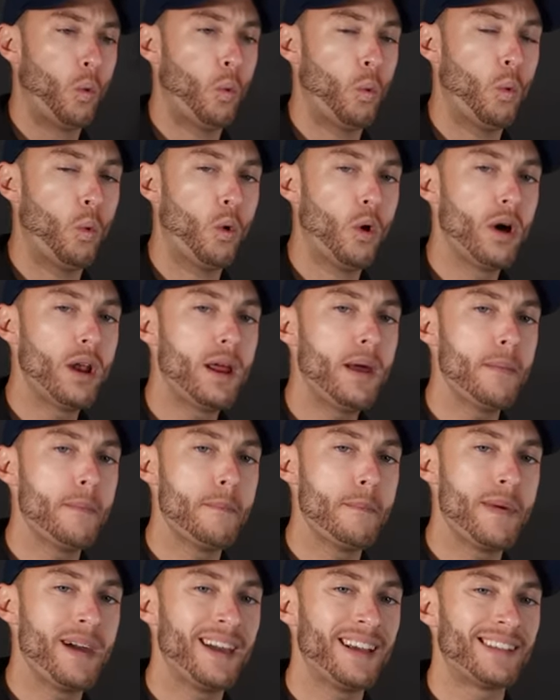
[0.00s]
would
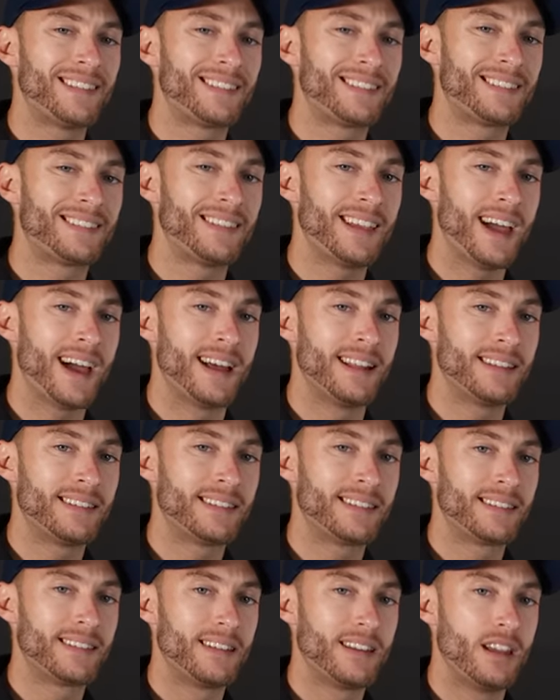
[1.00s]
it make
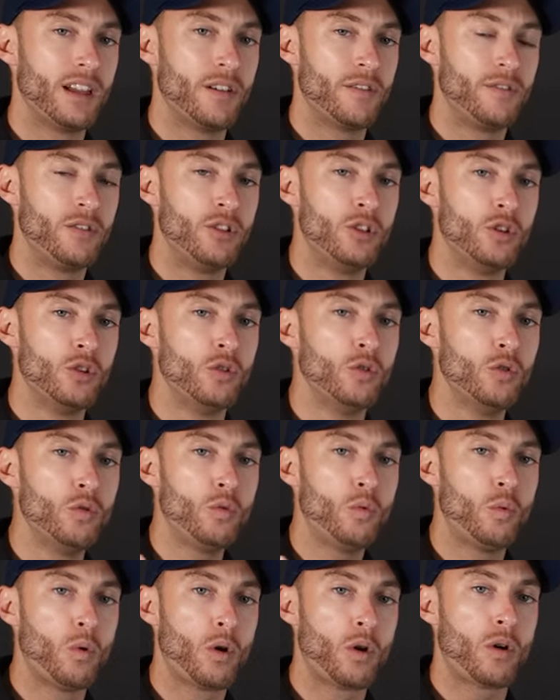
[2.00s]
sense if
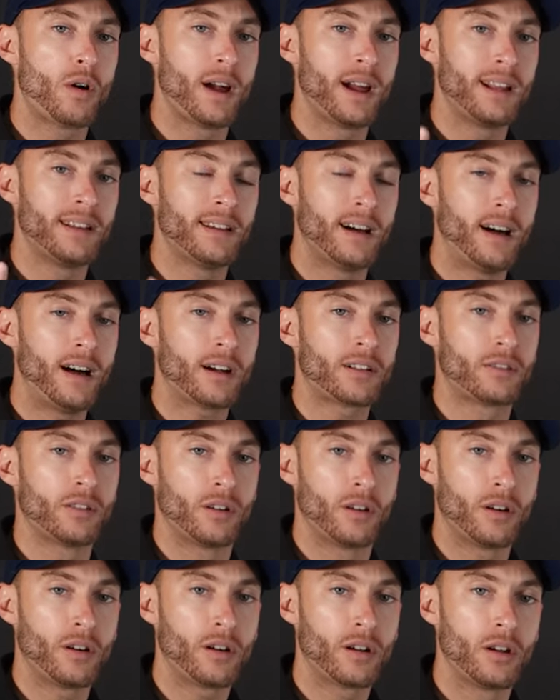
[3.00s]
you were a
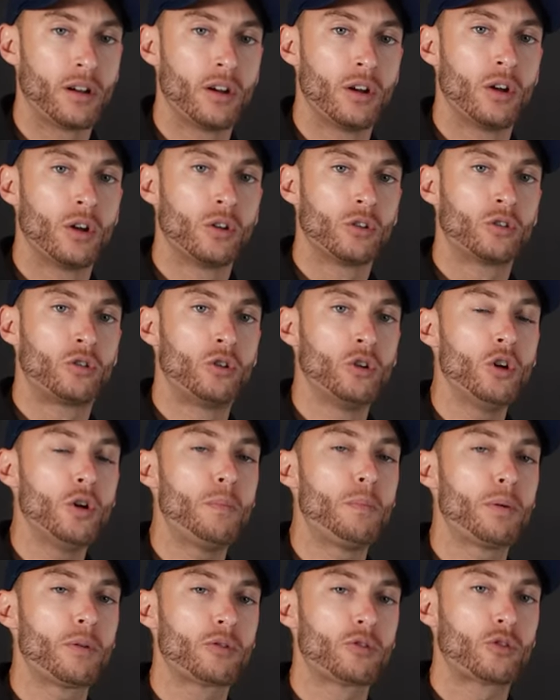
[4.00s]
doctor
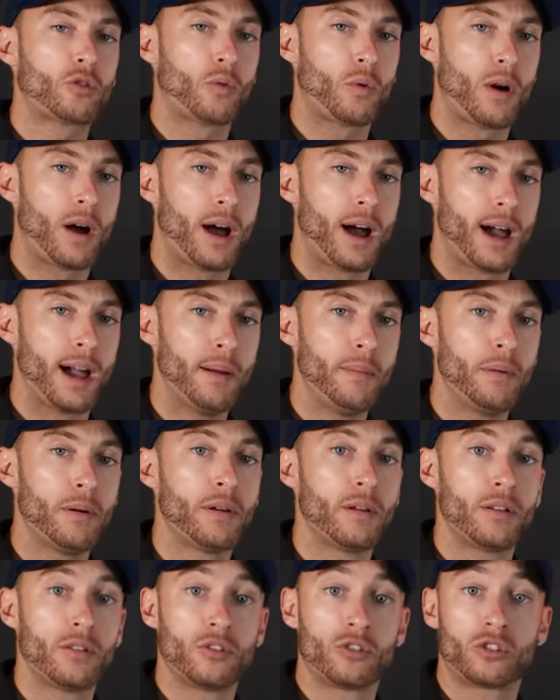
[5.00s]
to prescribe
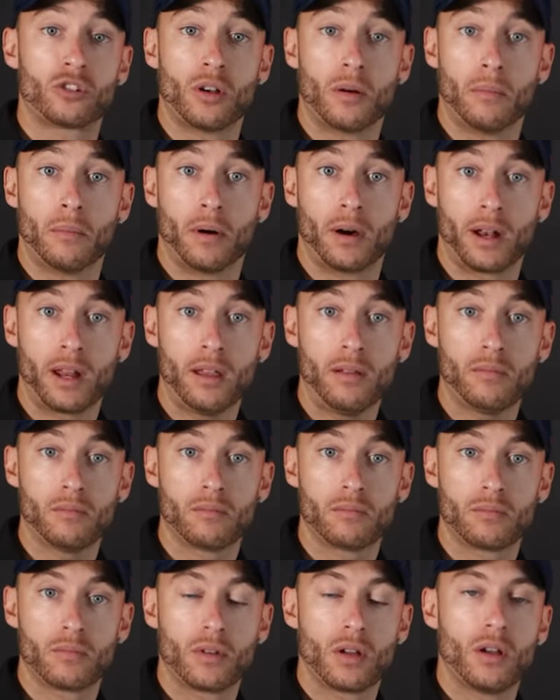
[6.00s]
somebody
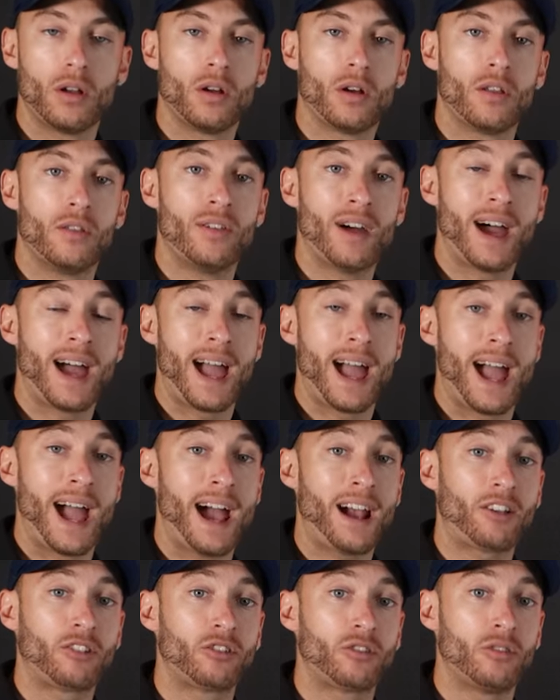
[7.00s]
that
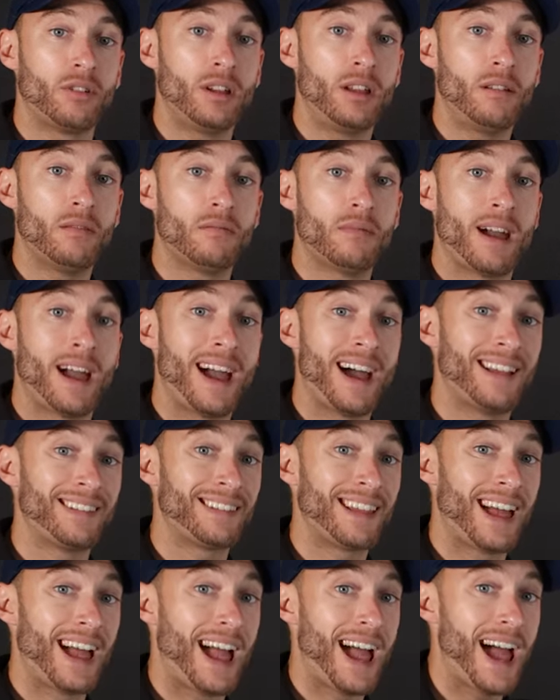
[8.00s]
actually
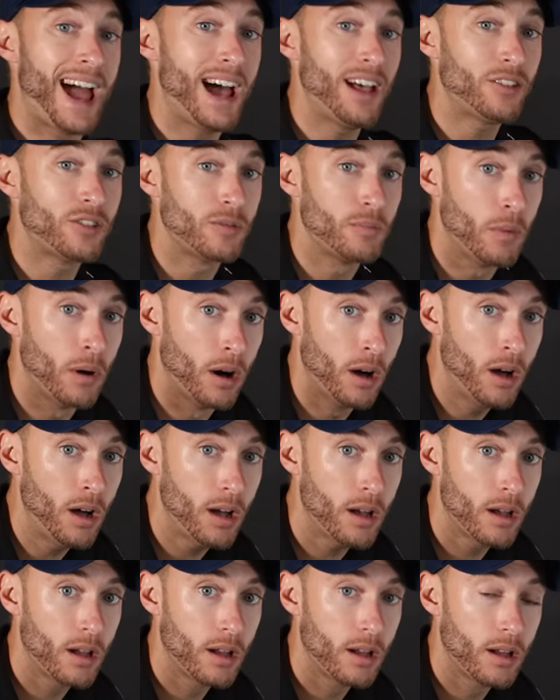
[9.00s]
has
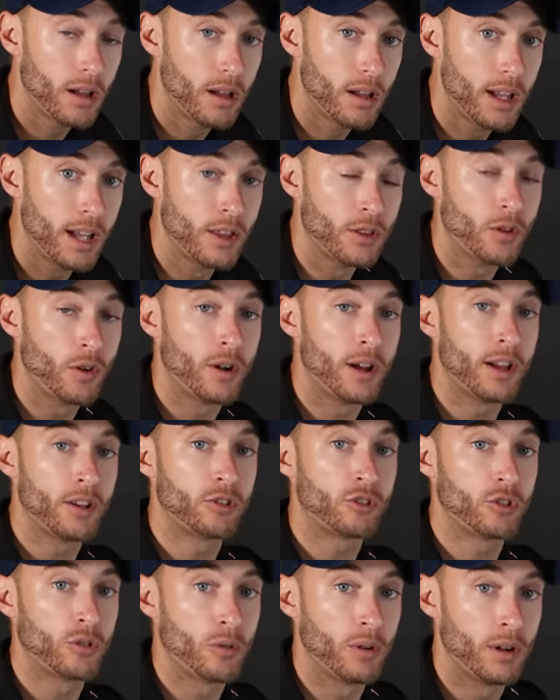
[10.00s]
asthma in their
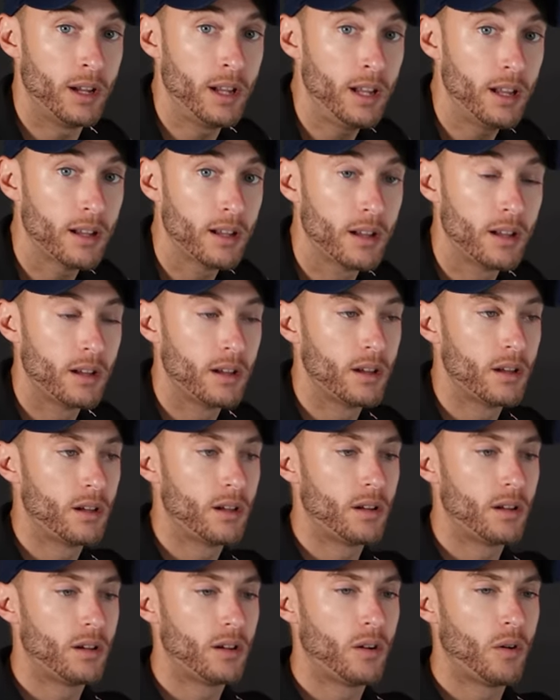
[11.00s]
history,
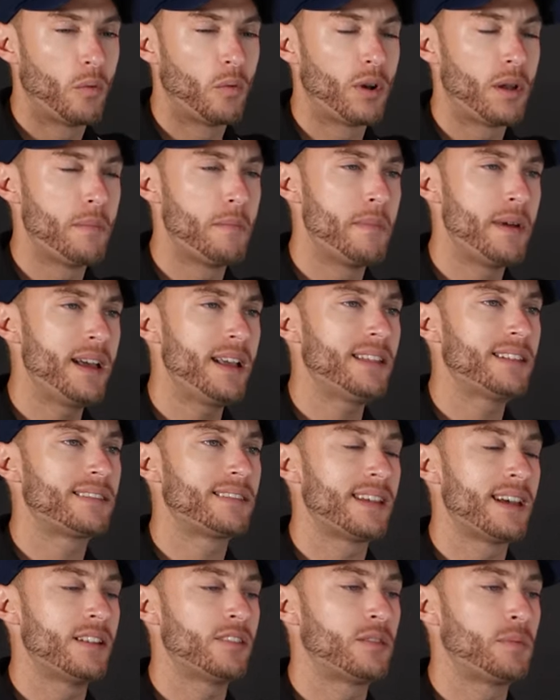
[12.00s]
would it make
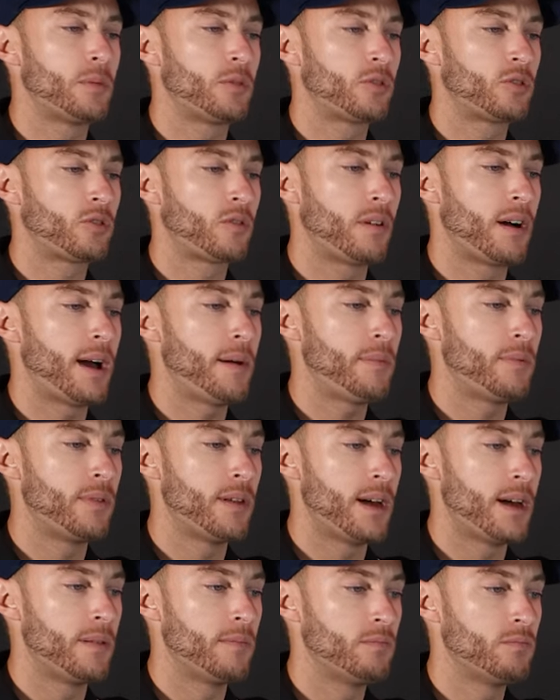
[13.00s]
sense to prescribe
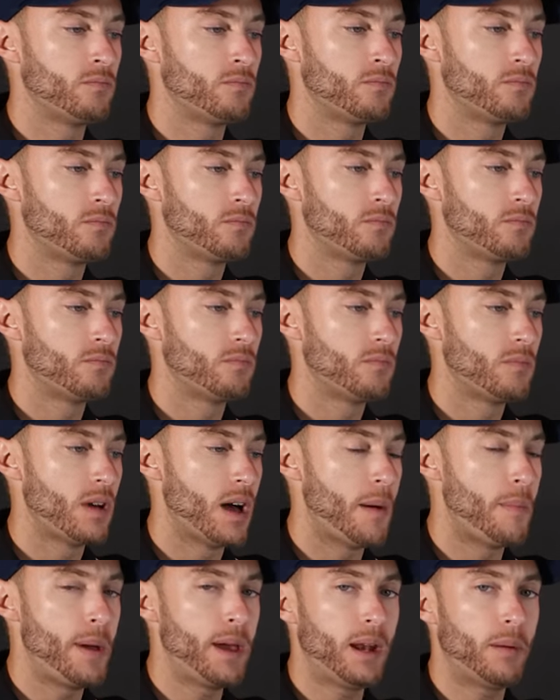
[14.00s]
them
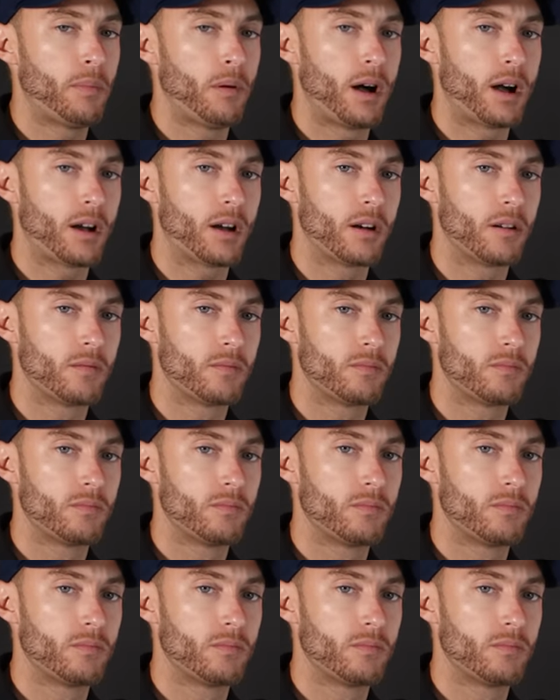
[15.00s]
a beta blocker